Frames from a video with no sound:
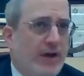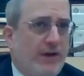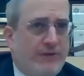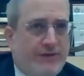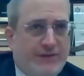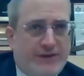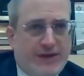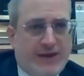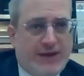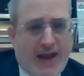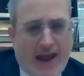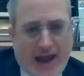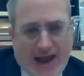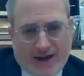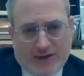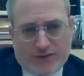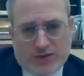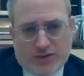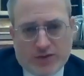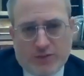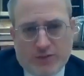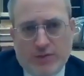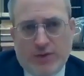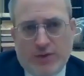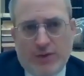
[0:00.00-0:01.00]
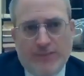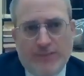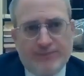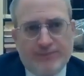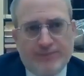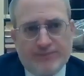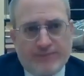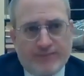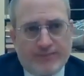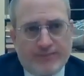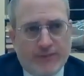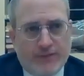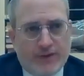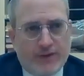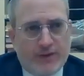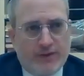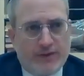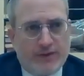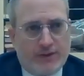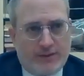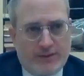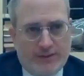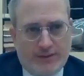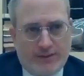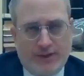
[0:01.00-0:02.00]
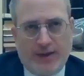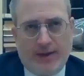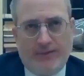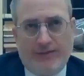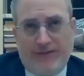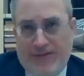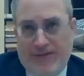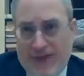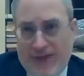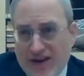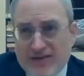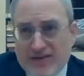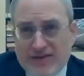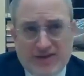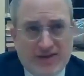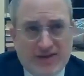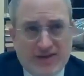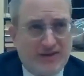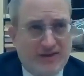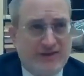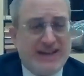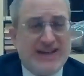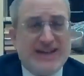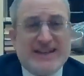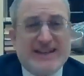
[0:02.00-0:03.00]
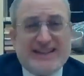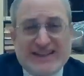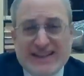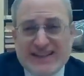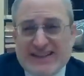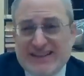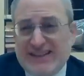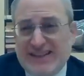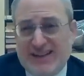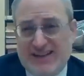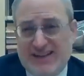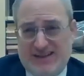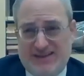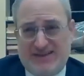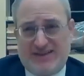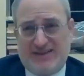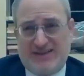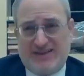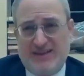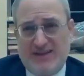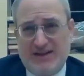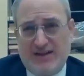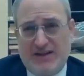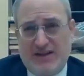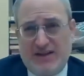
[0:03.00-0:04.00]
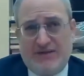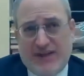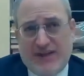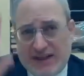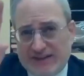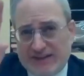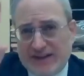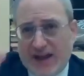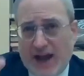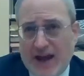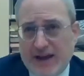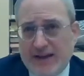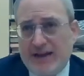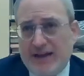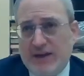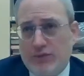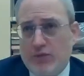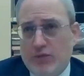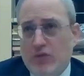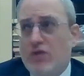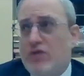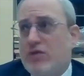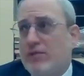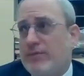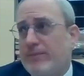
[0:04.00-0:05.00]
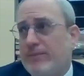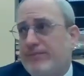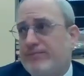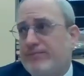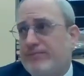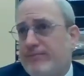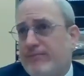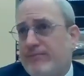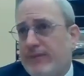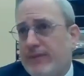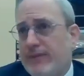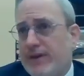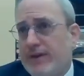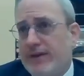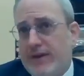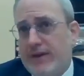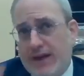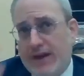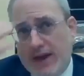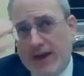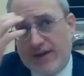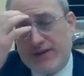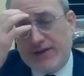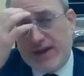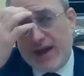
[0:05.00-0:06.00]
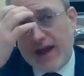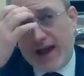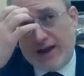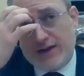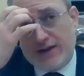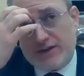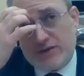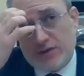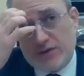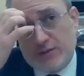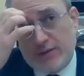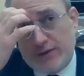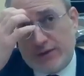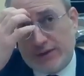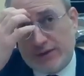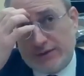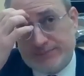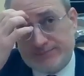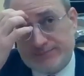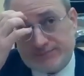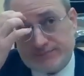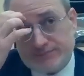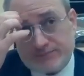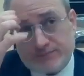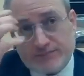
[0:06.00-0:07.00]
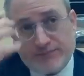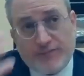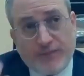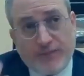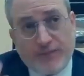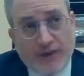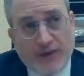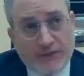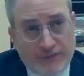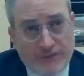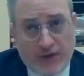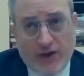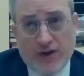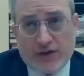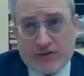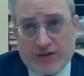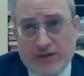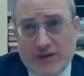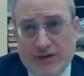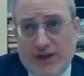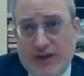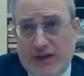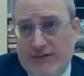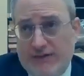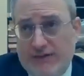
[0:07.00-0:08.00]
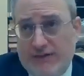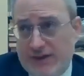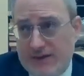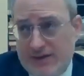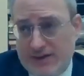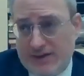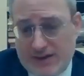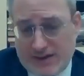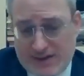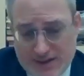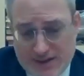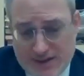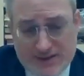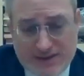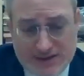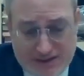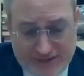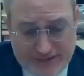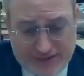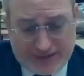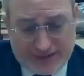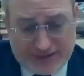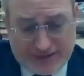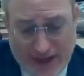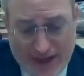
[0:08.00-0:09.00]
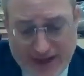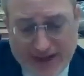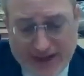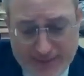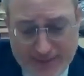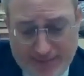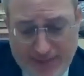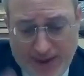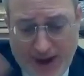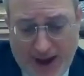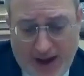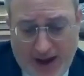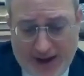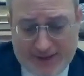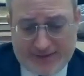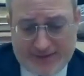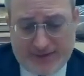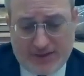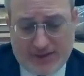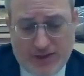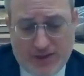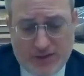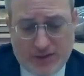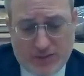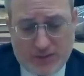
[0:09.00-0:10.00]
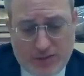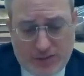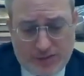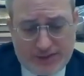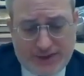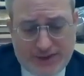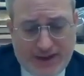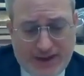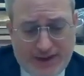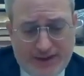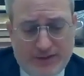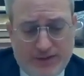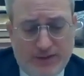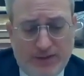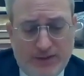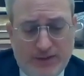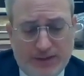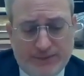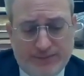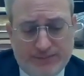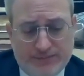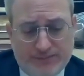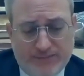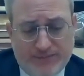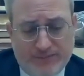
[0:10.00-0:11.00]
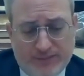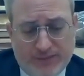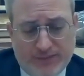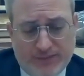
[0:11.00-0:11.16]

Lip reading: of the actual function, the existence of that tiny room and the actual function of an existence of this tiny box called the Aron.